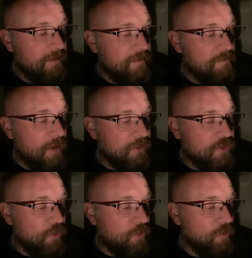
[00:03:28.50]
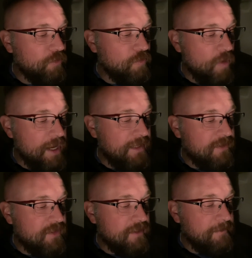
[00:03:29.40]
my soul
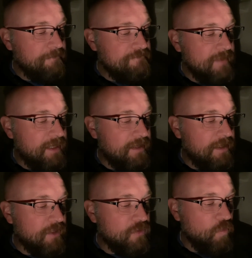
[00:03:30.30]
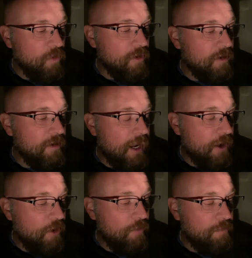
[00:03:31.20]
waits, and in his word I
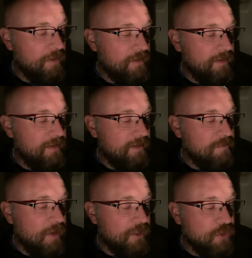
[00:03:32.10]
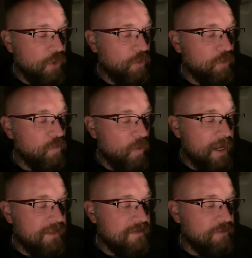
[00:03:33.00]
hope. My soul
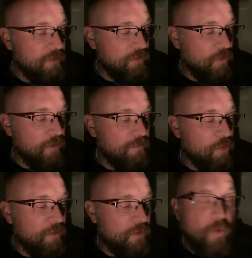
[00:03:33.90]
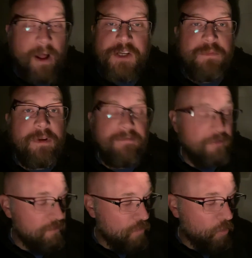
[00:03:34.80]
waits for the Lord, more than watchmen
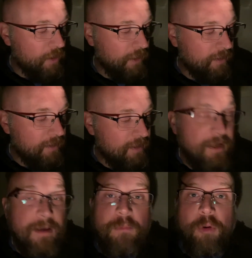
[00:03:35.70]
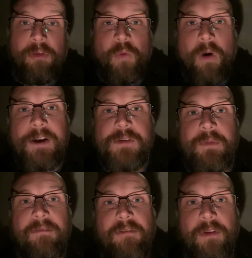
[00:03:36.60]
for the morning, more than
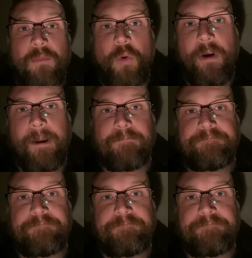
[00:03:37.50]
watchmen for the morning.